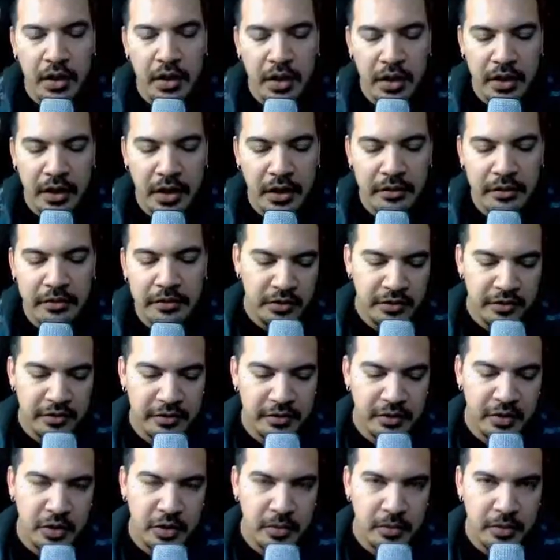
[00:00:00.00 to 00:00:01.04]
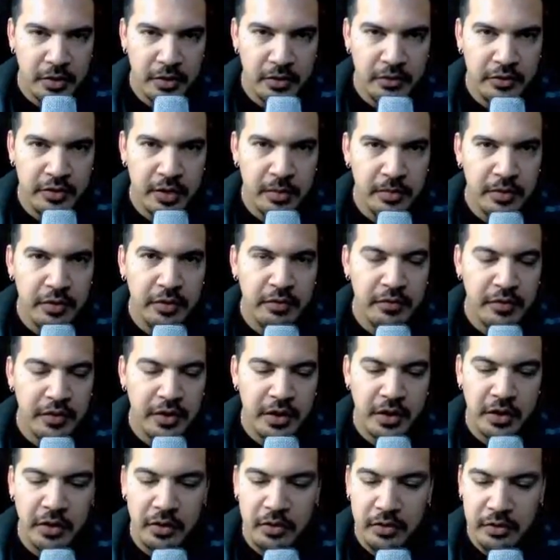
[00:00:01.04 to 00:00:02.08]
Hey guys, this isn't going to be your typical
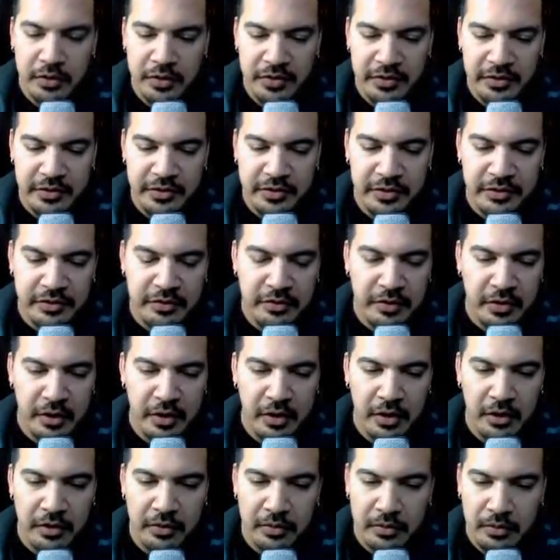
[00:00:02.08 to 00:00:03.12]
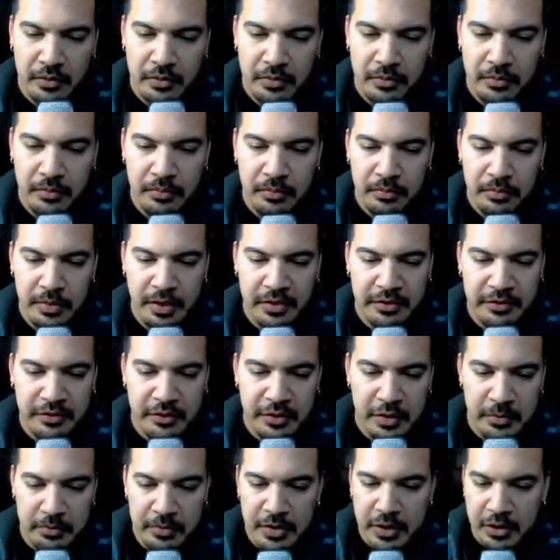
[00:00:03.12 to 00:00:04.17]
video. This is just uh,
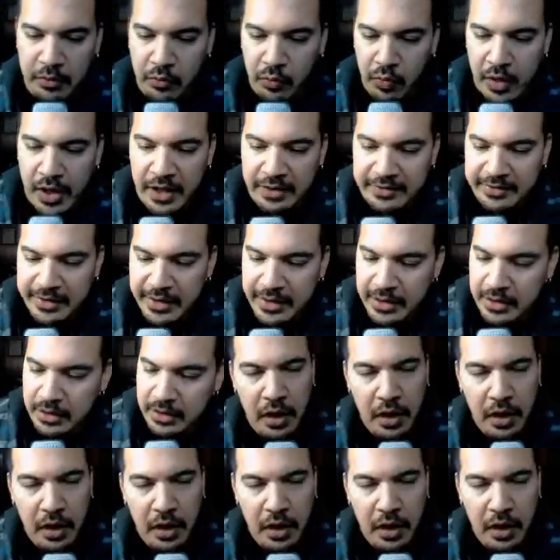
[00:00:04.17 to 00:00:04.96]
basically me ranting.